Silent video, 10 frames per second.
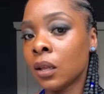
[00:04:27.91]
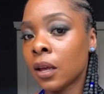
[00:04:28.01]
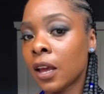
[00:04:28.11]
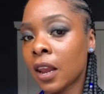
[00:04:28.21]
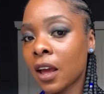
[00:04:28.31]

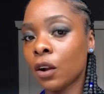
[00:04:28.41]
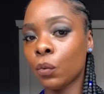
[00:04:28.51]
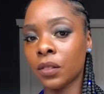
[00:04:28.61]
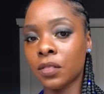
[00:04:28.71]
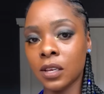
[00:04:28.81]
And I don't
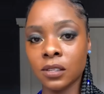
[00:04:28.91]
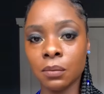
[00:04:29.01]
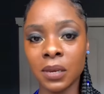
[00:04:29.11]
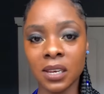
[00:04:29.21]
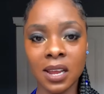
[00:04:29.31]
want these to
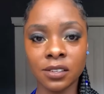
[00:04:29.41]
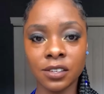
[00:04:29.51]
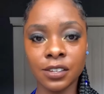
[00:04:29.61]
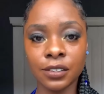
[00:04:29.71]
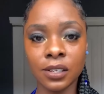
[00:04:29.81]
be
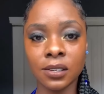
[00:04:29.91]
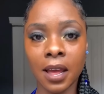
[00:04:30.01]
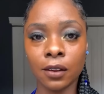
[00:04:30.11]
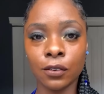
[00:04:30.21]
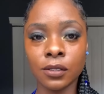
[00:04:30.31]
necessarily
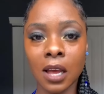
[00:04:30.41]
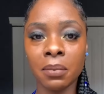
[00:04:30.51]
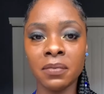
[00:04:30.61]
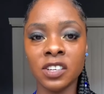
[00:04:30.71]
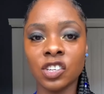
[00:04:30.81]
stacked on top of
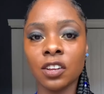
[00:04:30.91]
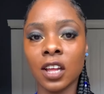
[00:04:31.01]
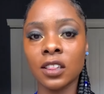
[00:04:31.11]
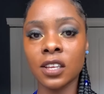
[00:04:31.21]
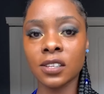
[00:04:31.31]
each other like this.